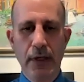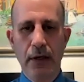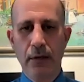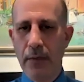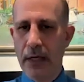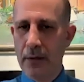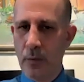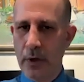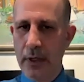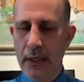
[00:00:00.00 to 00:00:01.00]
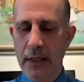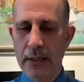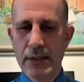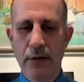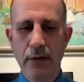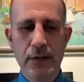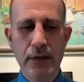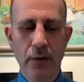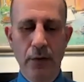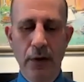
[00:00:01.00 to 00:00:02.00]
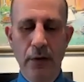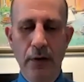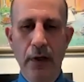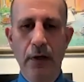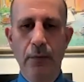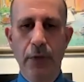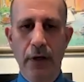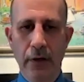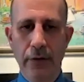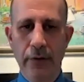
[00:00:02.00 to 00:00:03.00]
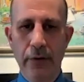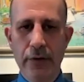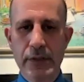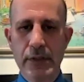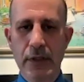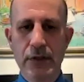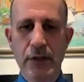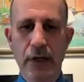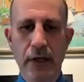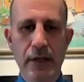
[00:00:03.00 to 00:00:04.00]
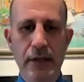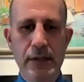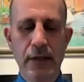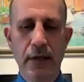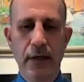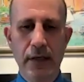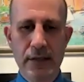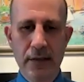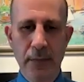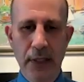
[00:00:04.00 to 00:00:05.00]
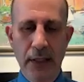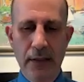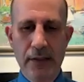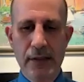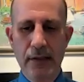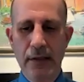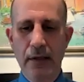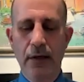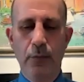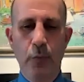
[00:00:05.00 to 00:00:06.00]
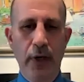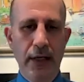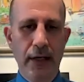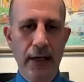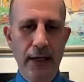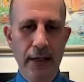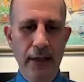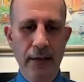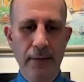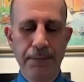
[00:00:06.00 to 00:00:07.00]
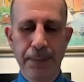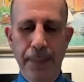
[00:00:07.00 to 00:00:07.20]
the main one is serotonin, but others such as histamines, bradykinin,